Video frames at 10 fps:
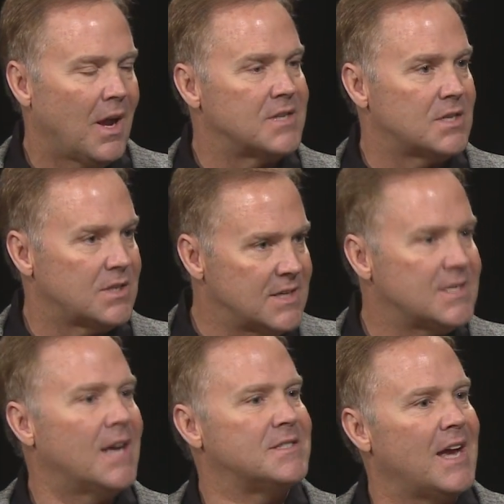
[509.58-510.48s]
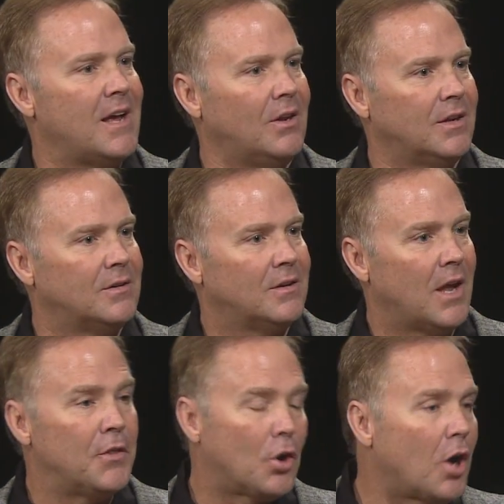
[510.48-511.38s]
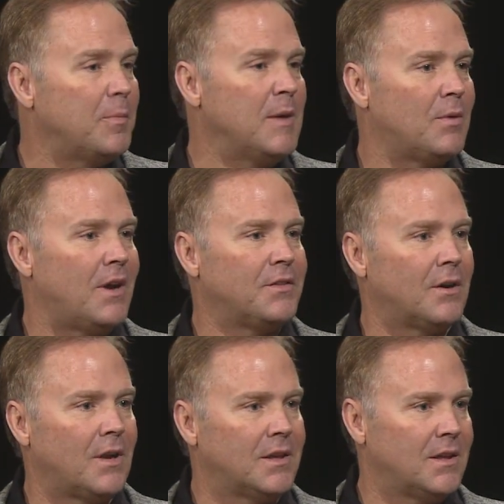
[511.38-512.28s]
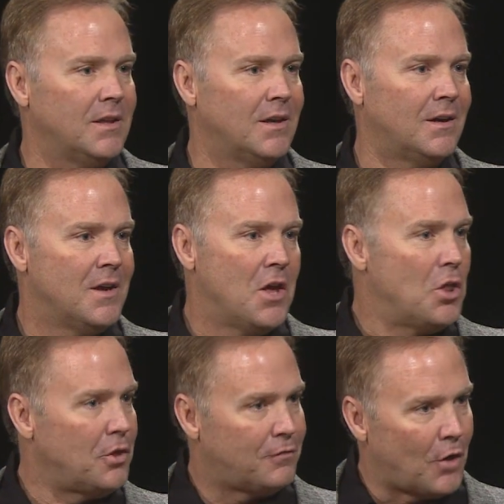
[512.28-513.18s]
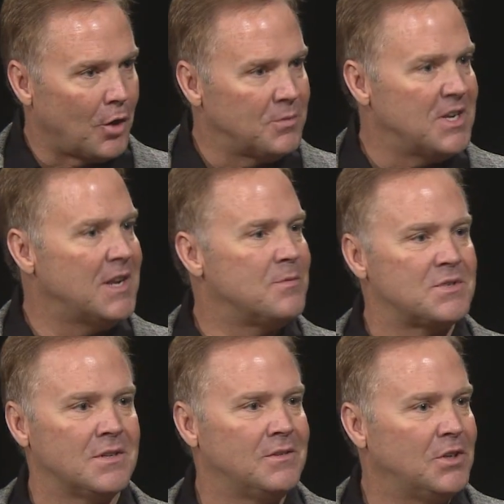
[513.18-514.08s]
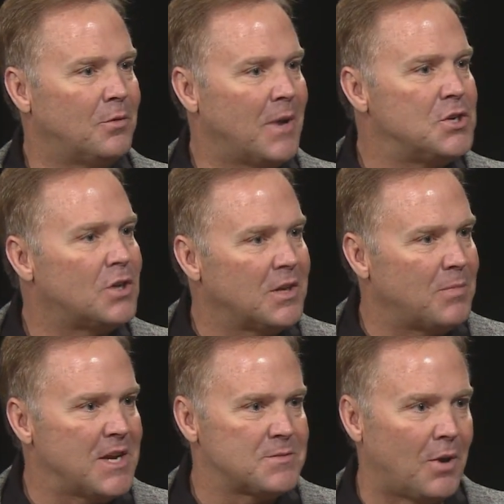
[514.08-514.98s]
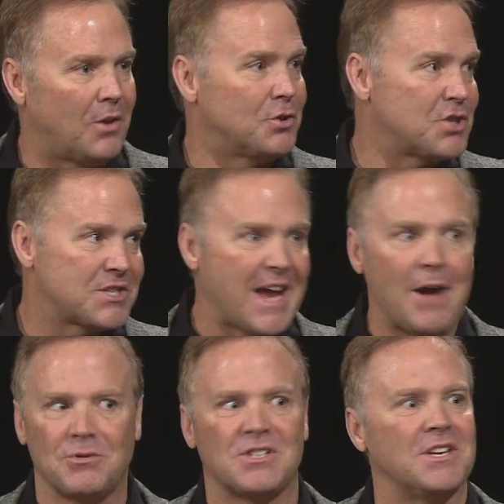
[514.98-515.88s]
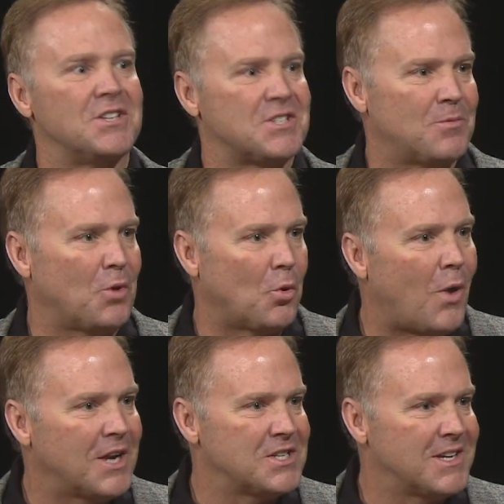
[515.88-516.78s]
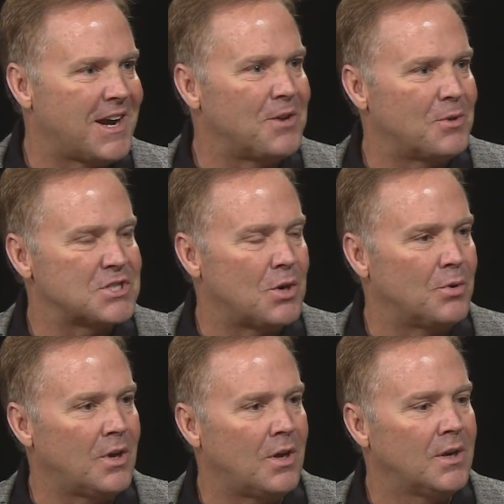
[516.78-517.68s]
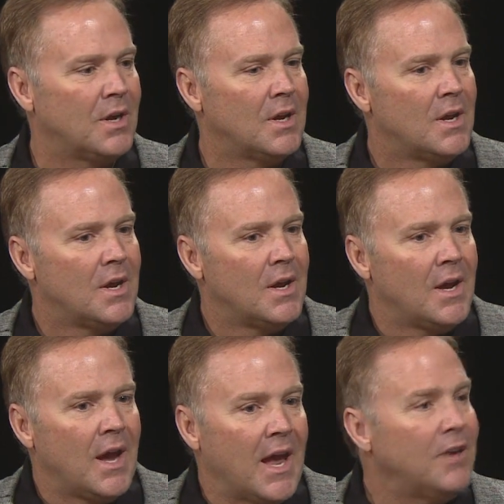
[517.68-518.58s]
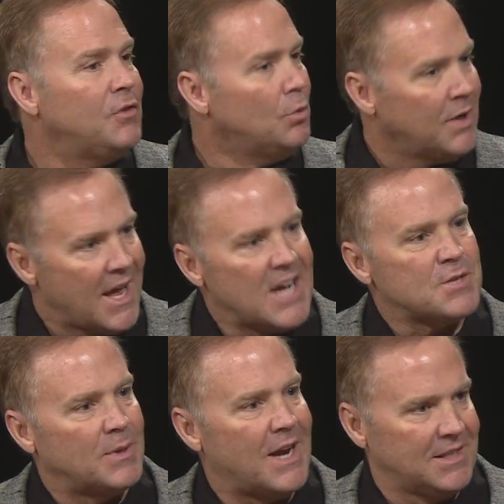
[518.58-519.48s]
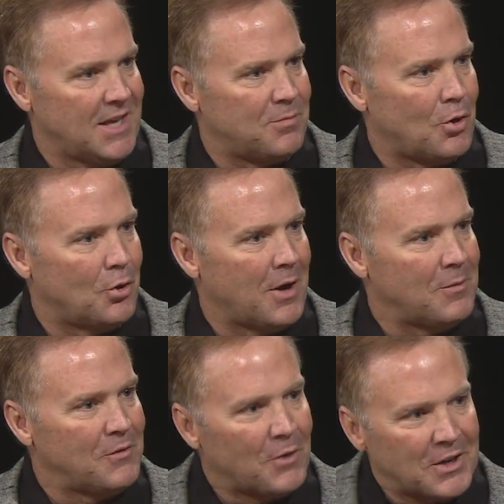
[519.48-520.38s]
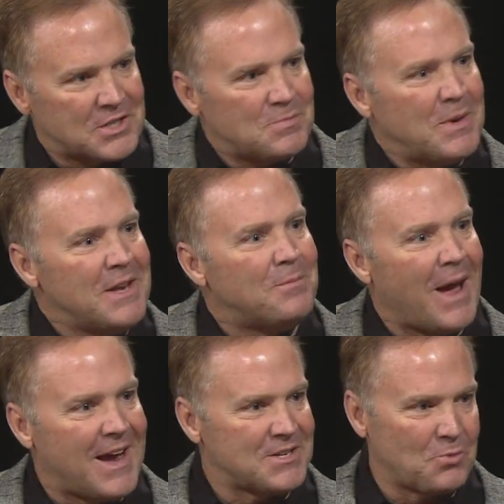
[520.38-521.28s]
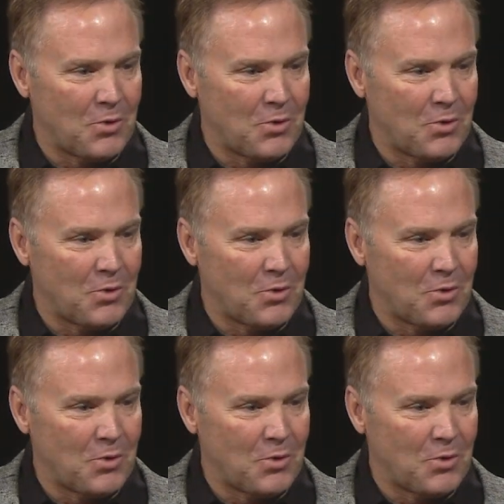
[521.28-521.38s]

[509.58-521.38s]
and says, he's got talent. And there are people out there like the farm teams and Major League Baseball. There's a scout sitting somewhere watching kind of what's going on. And if you want to expedite that program, you want to speed past